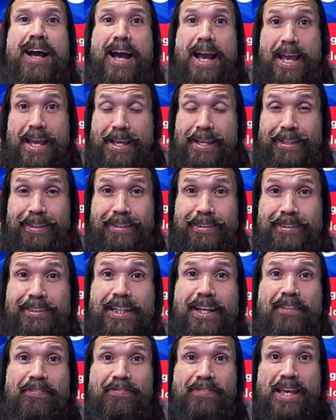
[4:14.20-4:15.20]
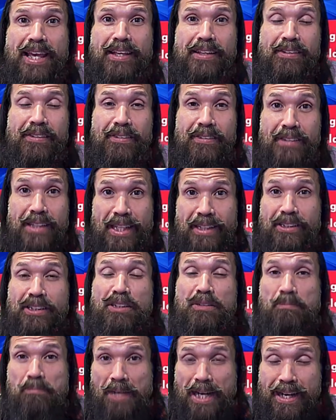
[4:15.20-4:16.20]
And they let
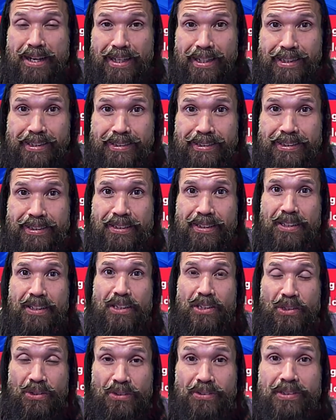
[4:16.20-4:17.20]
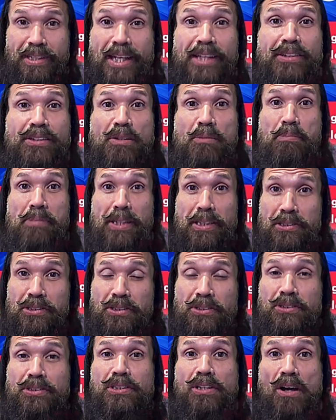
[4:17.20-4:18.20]
their mind create the
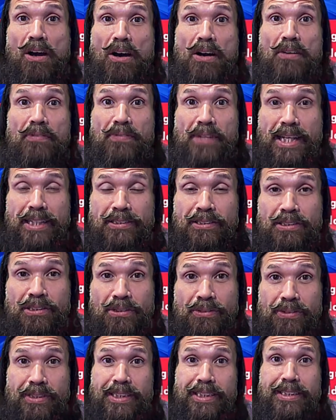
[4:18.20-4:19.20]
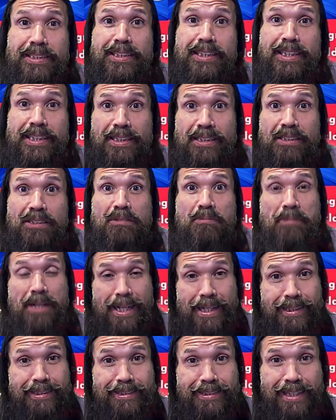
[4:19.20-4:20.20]
pictures on that screen in their
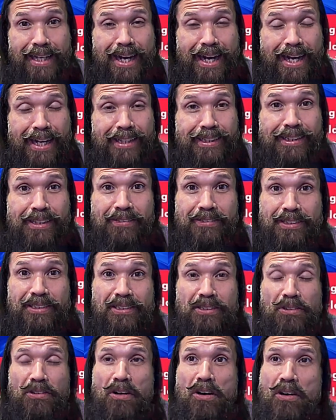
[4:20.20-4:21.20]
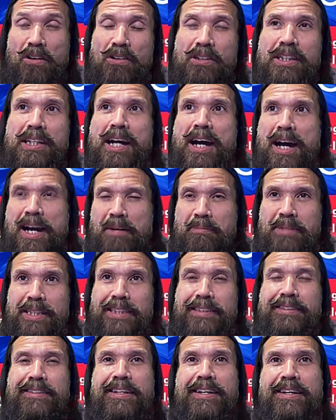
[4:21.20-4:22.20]
mind's eye. Now, these are all
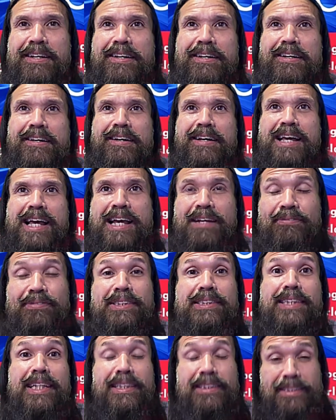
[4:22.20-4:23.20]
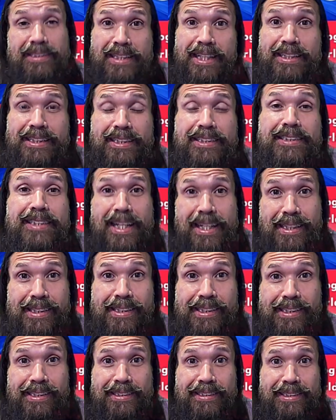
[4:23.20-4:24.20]
common, everyday psychic
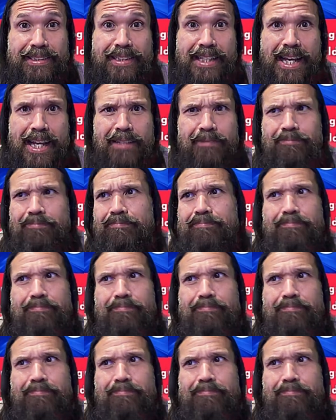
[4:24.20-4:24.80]
techniques that